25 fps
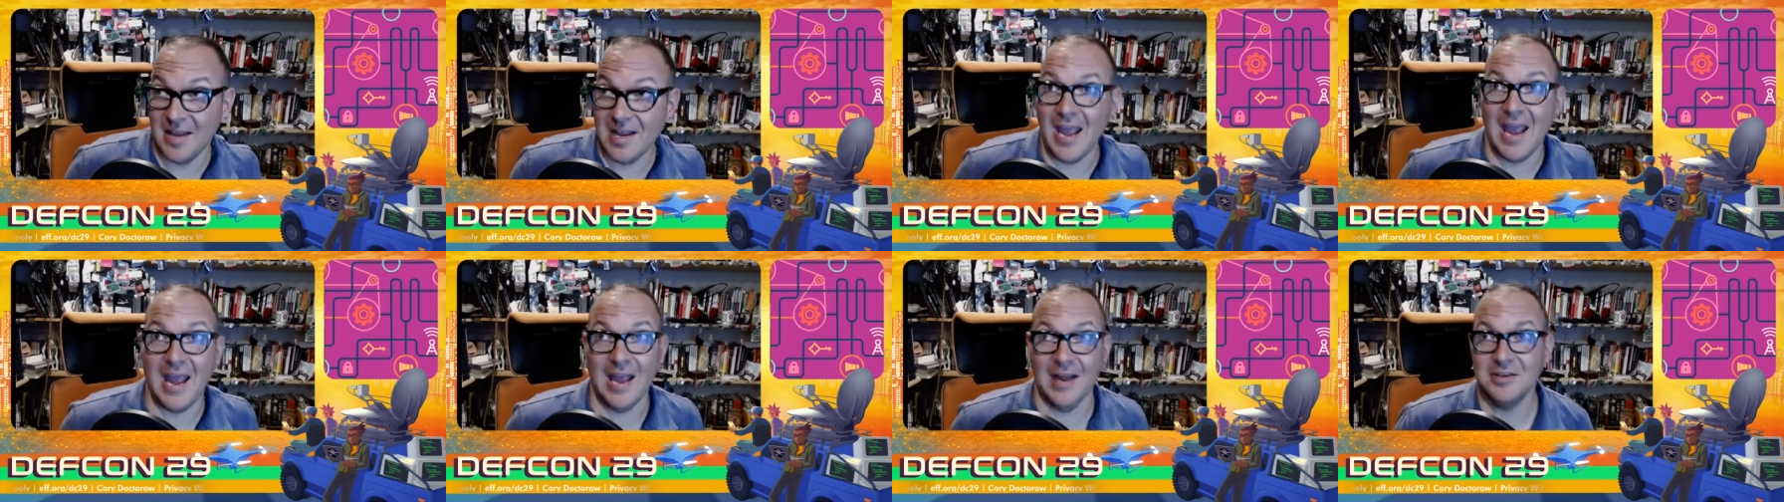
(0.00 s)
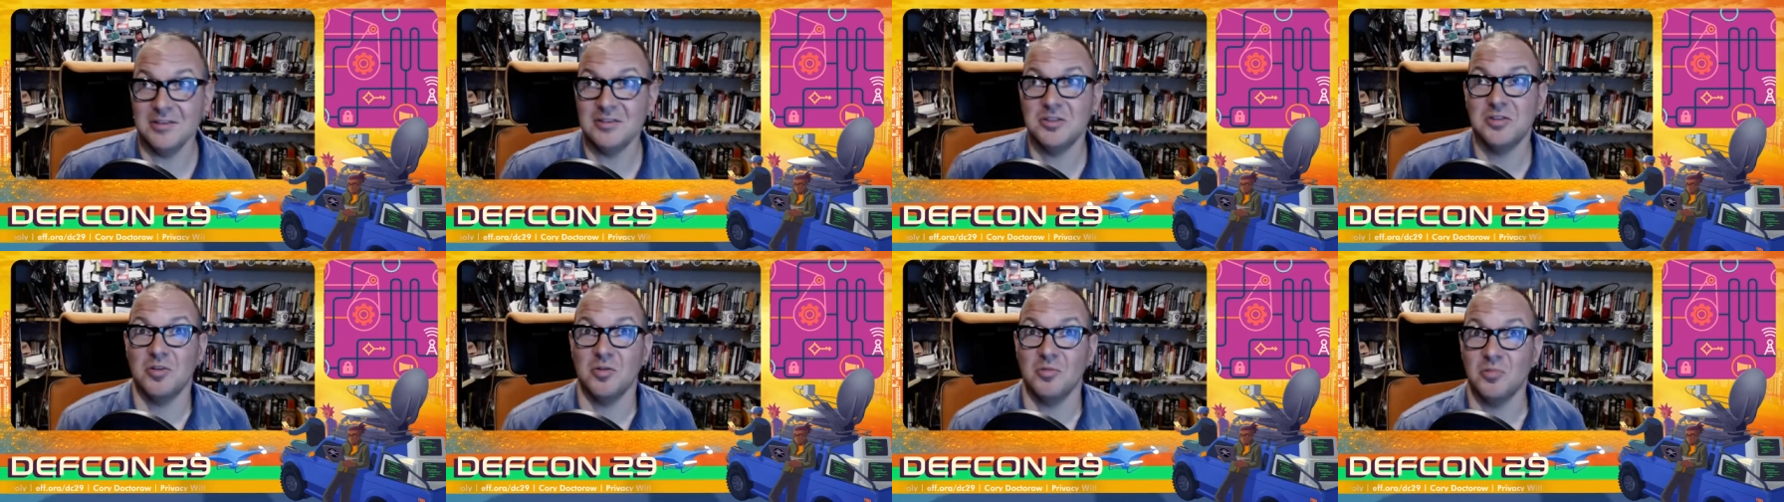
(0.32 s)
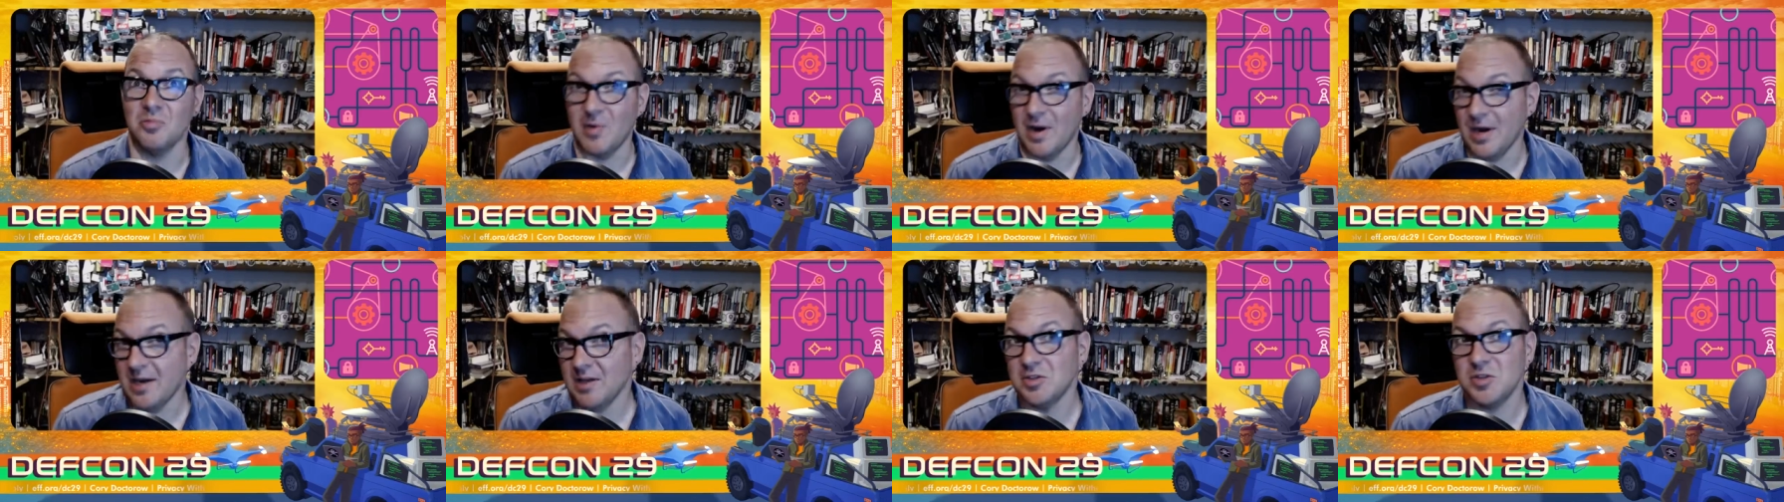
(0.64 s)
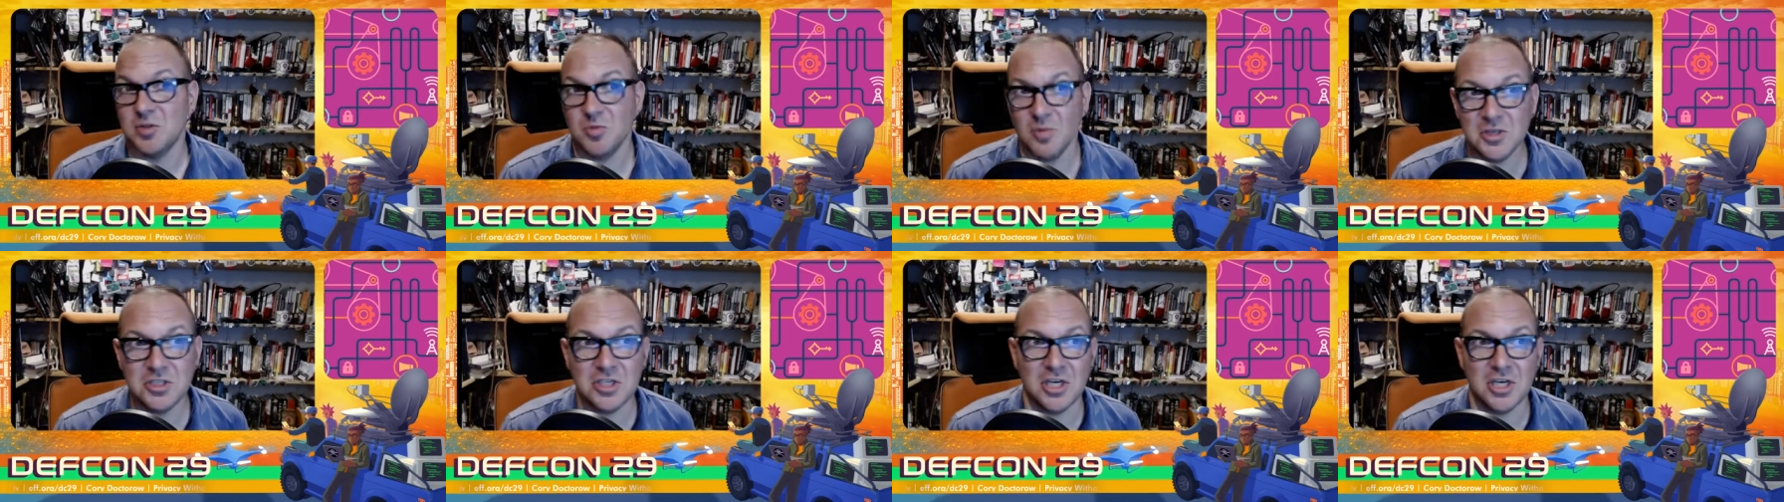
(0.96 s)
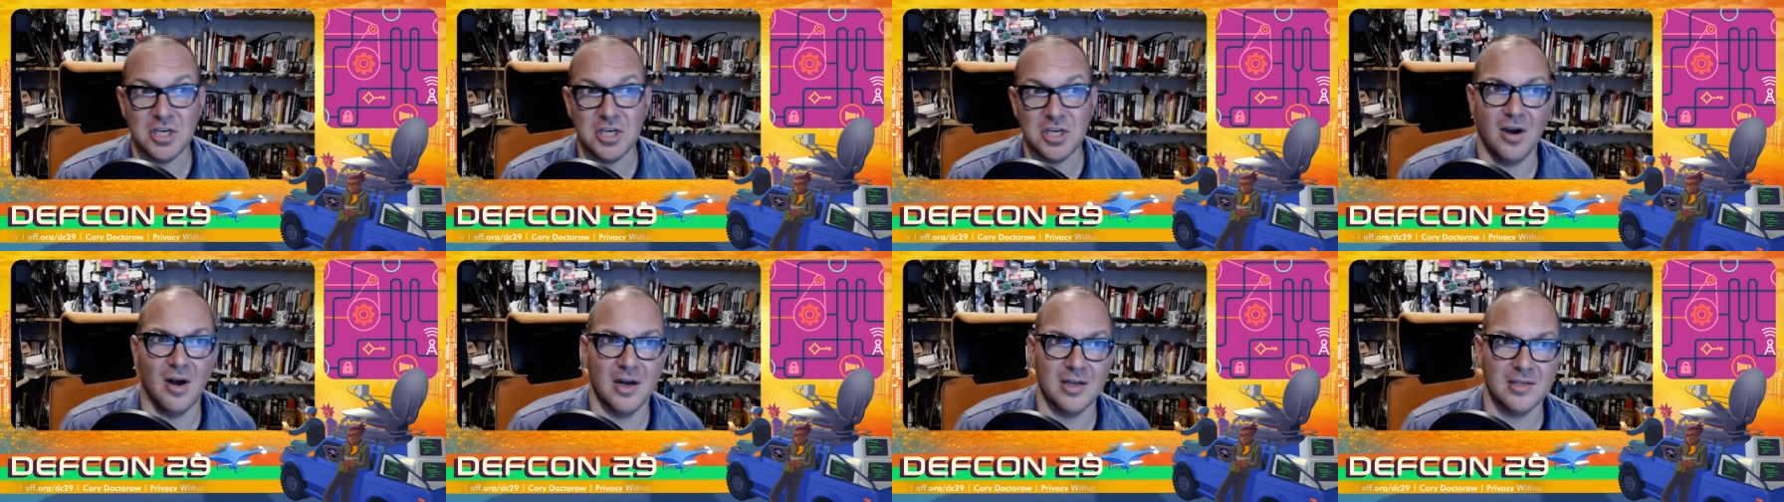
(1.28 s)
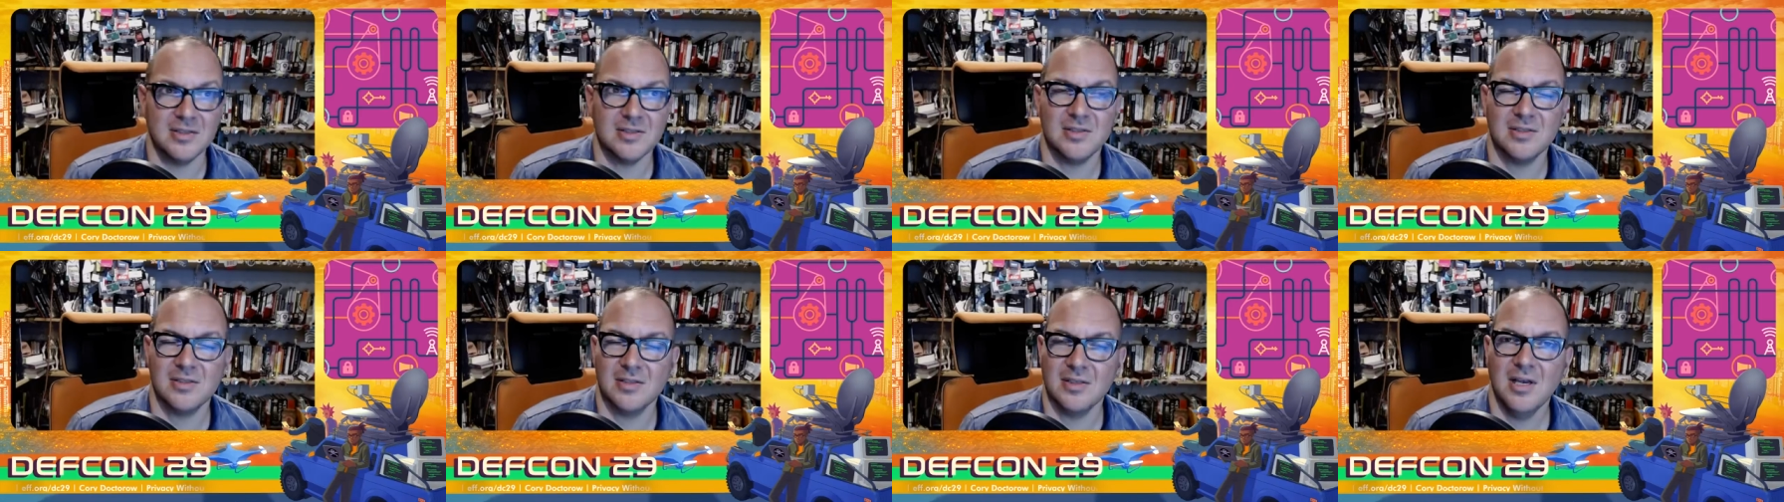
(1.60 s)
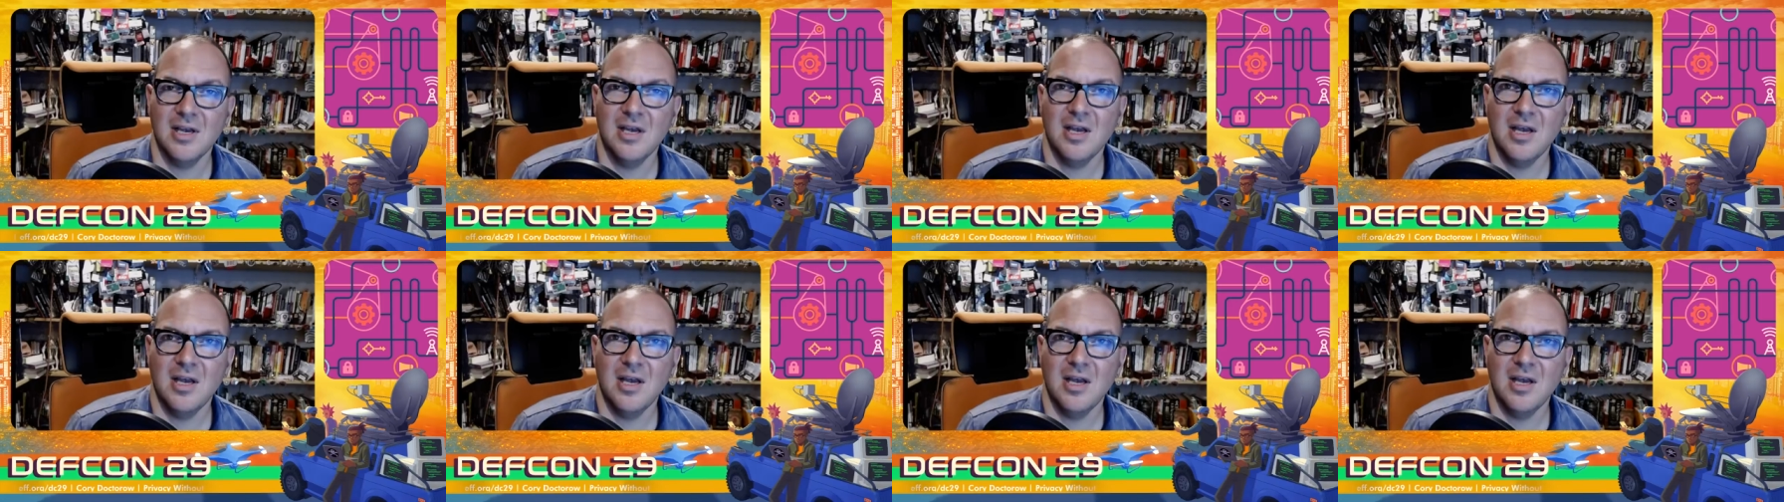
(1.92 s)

can to raise switching costs.